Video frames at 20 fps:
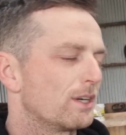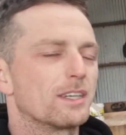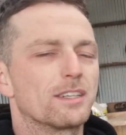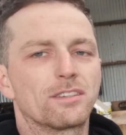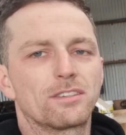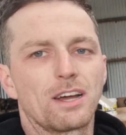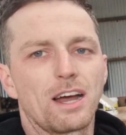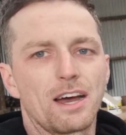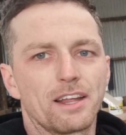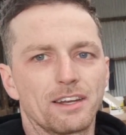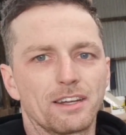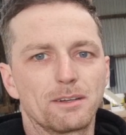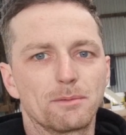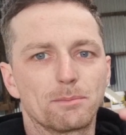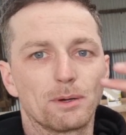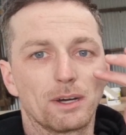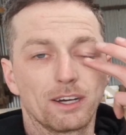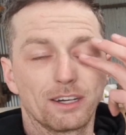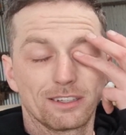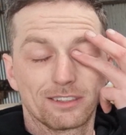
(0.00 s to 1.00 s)
disheartening.
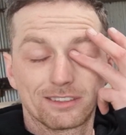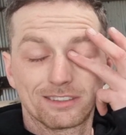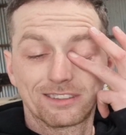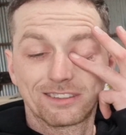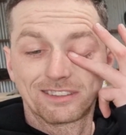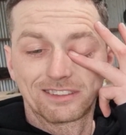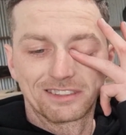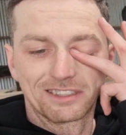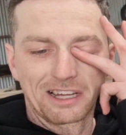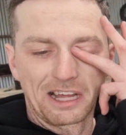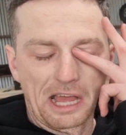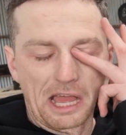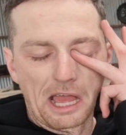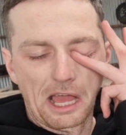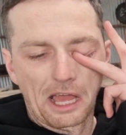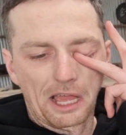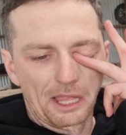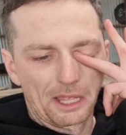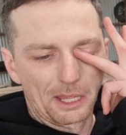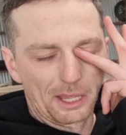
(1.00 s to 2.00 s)
But
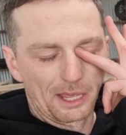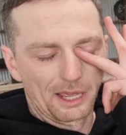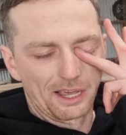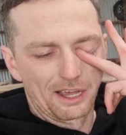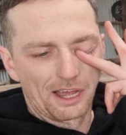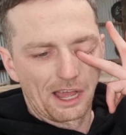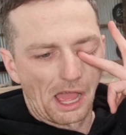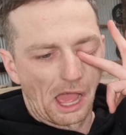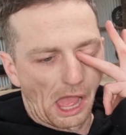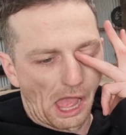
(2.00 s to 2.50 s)
yeah,